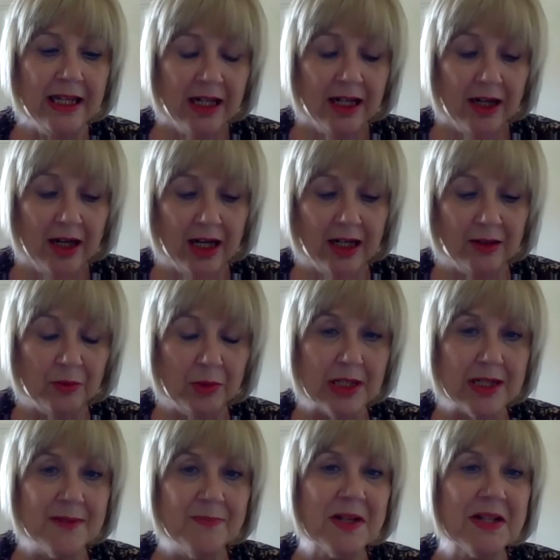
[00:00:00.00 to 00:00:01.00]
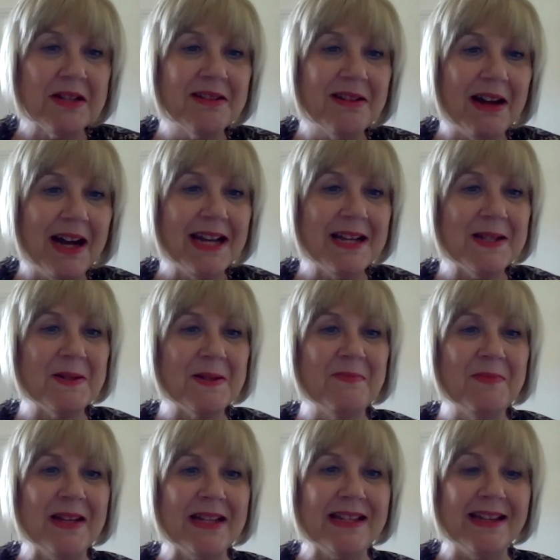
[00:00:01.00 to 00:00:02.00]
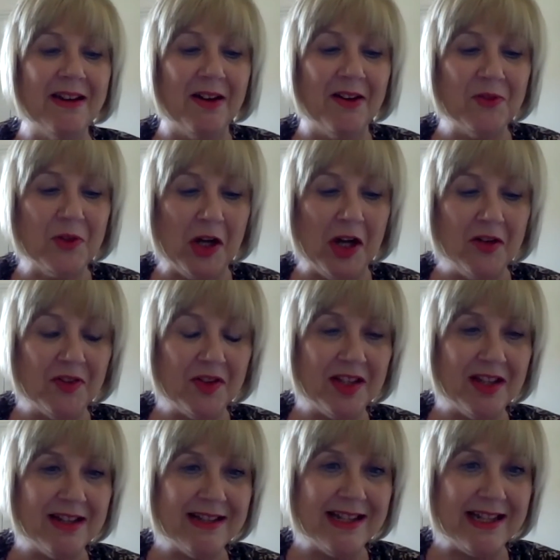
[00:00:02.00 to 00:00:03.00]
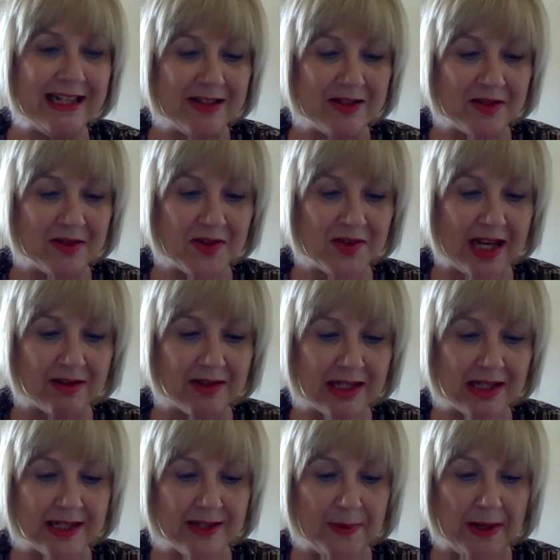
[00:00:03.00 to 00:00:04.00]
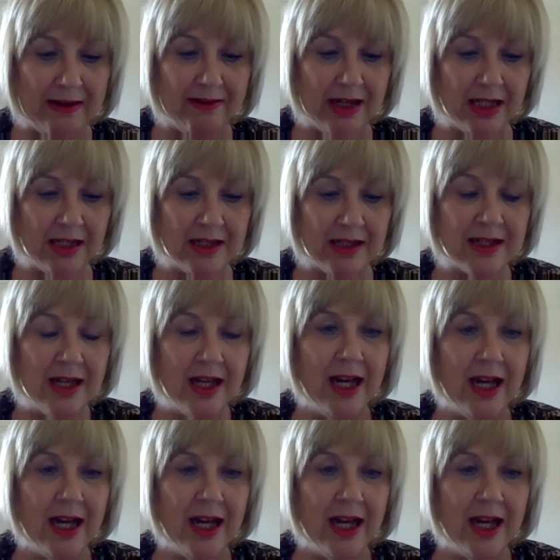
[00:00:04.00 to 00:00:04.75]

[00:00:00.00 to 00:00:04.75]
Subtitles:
Well, as much as I hate to admit it, I've got over 30 years of sales experience.